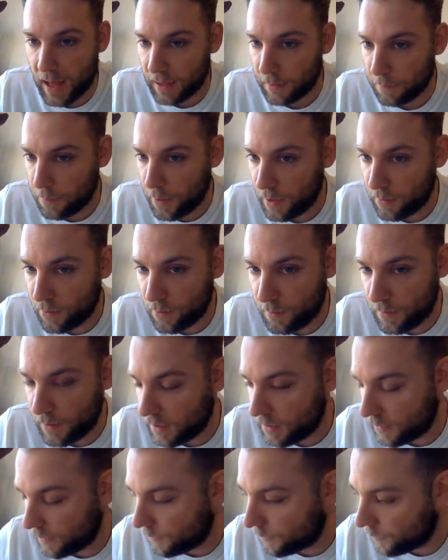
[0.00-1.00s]
pyramid,
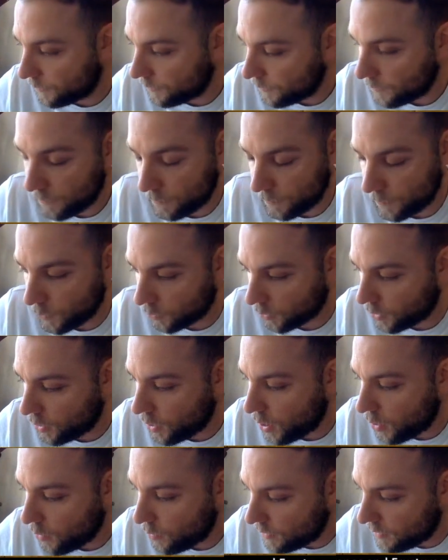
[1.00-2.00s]
or
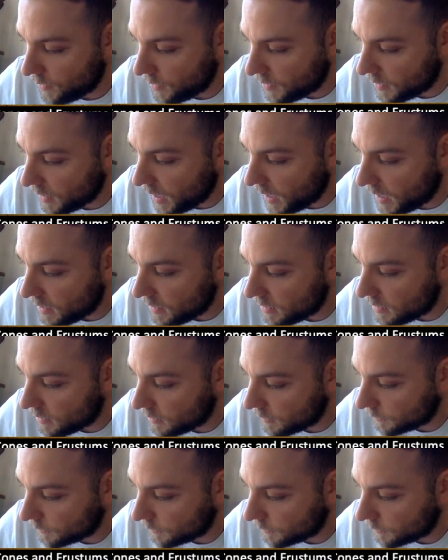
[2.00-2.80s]
cone in this case,